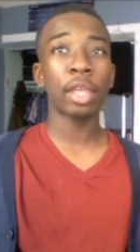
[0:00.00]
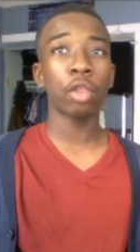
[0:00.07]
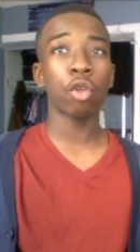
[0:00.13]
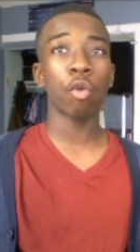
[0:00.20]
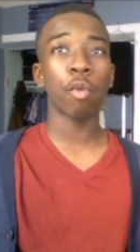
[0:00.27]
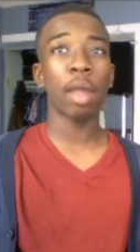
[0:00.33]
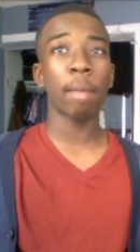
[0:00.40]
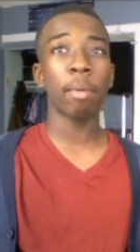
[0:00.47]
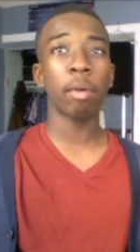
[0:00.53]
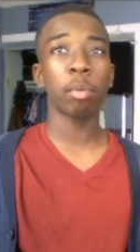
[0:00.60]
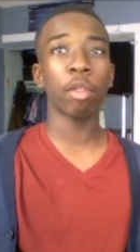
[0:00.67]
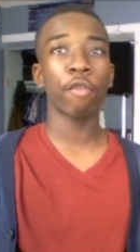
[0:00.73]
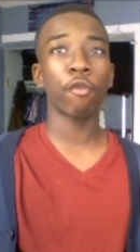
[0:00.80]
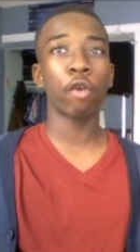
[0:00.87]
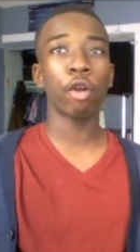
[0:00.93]
that should wrap up
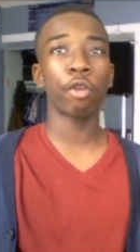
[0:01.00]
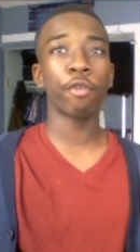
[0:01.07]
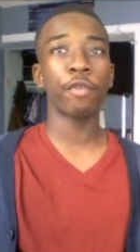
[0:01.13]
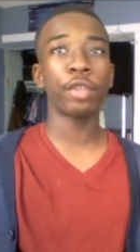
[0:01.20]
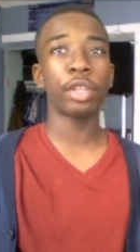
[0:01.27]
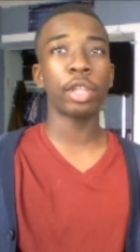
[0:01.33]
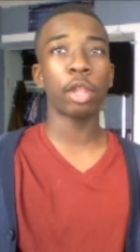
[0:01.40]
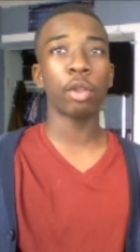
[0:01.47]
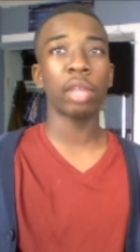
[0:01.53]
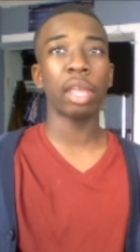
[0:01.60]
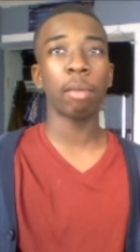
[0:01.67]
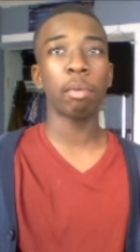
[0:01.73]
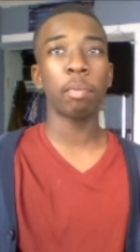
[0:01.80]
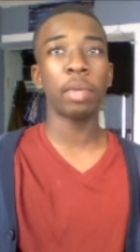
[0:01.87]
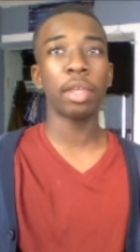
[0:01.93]
this $450
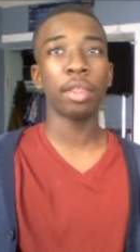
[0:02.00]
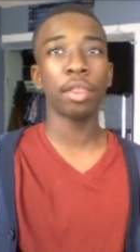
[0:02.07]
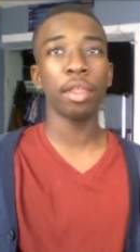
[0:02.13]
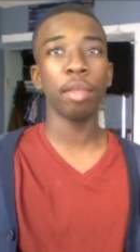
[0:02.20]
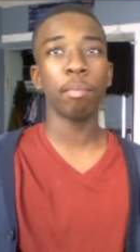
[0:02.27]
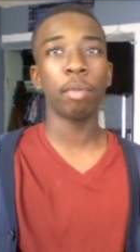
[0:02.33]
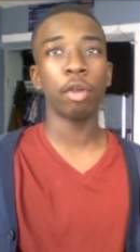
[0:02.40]
gaming PC